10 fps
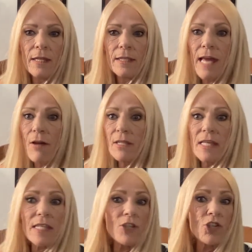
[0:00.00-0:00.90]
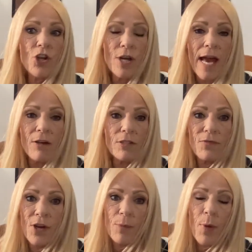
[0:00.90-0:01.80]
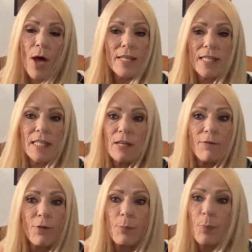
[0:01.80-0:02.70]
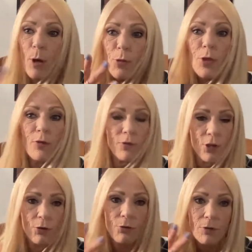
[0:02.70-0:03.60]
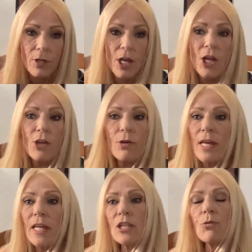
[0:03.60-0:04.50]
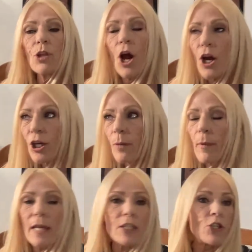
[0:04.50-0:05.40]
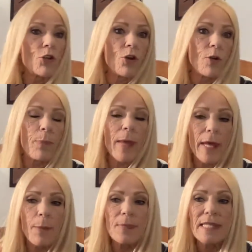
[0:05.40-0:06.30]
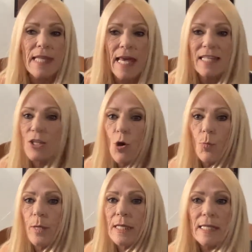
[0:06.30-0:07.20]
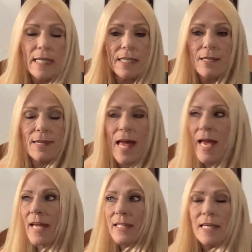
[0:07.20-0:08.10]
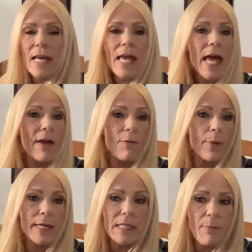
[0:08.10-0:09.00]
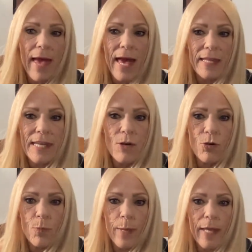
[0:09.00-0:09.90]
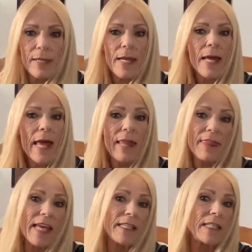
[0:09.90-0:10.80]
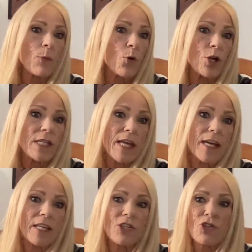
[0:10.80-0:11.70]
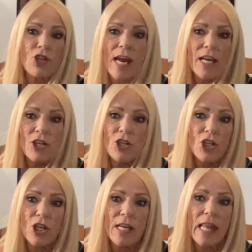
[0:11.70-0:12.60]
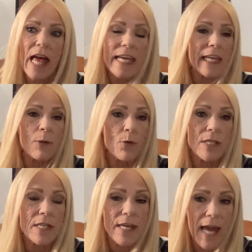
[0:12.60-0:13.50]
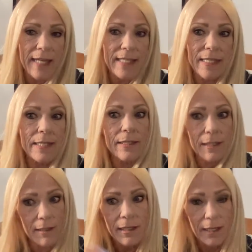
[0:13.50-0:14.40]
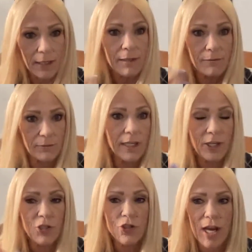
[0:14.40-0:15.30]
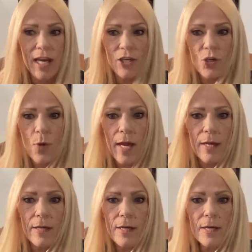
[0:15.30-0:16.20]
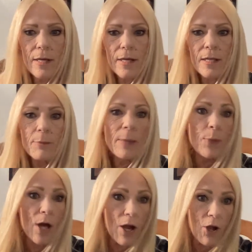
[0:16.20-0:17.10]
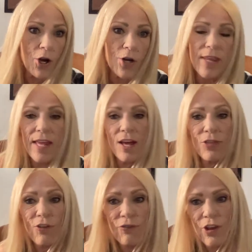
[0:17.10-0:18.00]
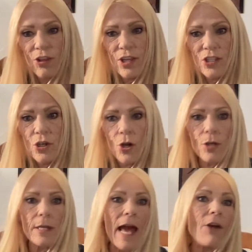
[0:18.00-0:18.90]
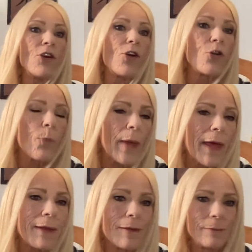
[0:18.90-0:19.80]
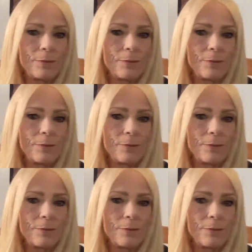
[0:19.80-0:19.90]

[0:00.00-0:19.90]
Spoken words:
Now, it doesn't turn out very positive for both of you. You get into an argument, you go to bed upset, nobody says goodnight, everybody's mad, they go to bed, and words got exchanged and you didn't like it. It wasn't a nice exchange, right? People got hurt, they got their feelings hurt. Now you go to bed.